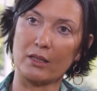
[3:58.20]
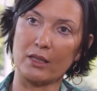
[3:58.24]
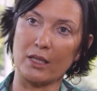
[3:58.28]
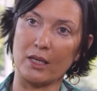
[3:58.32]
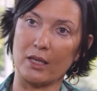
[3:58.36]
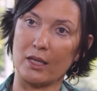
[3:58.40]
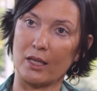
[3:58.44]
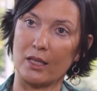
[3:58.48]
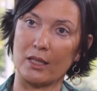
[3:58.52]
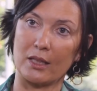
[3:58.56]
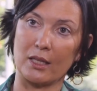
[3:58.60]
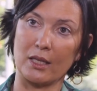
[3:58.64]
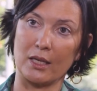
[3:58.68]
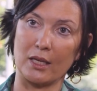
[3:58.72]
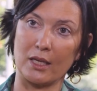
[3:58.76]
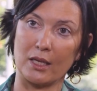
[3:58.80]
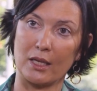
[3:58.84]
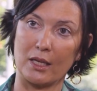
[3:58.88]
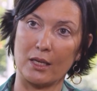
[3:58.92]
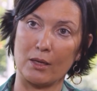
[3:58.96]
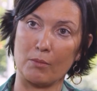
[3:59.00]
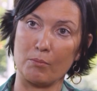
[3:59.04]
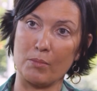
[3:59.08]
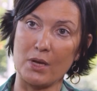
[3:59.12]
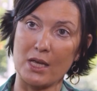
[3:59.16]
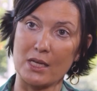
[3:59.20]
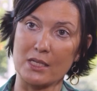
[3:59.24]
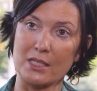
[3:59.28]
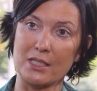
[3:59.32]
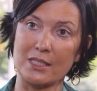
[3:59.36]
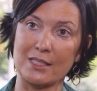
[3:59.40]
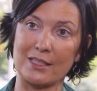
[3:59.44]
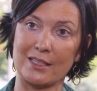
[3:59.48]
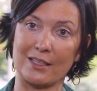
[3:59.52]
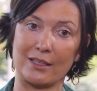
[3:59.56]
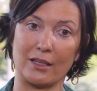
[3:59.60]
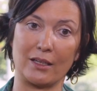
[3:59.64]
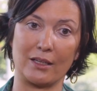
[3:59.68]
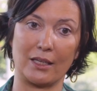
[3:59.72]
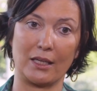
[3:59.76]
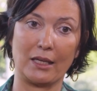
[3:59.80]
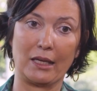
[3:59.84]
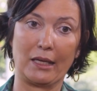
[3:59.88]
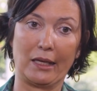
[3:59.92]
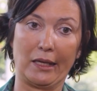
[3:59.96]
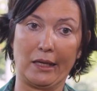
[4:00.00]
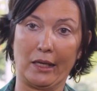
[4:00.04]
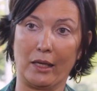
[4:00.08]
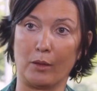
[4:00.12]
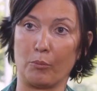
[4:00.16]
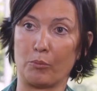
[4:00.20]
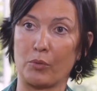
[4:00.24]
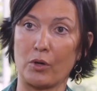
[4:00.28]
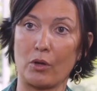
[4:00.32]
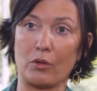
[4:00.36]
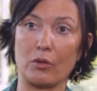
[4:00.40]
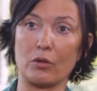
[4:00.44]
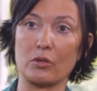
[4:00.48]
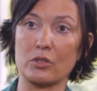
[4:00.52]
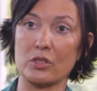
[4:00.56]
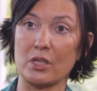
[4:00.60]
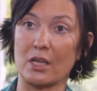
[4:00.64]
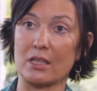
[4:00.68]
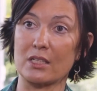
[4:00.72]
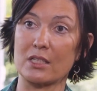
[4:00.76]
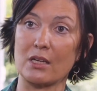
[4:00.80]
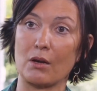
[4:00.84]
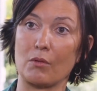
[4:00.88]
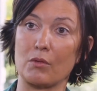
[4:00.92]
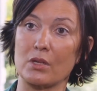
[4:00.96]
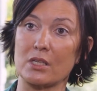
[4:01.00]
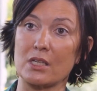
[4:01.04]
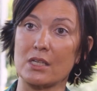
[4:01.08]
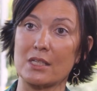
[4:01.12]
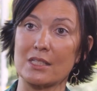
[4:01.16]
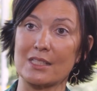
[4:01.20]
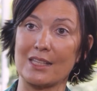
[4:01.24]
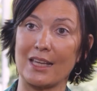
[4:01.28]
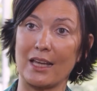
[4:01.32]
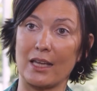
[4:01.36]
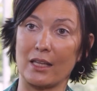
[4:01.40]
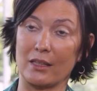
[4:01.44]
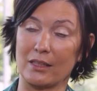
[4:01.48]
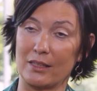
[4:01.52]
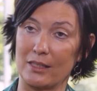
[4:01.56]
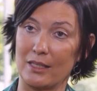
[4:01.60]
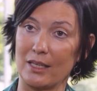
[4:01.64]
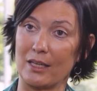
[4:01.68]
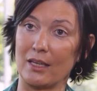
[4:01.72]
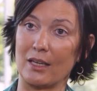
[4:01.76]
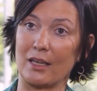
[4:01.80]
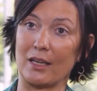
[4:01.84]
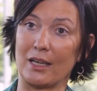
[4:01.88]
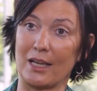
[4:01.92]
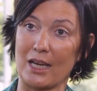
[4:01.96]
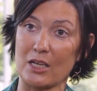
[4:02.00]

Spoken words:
the best products and services that the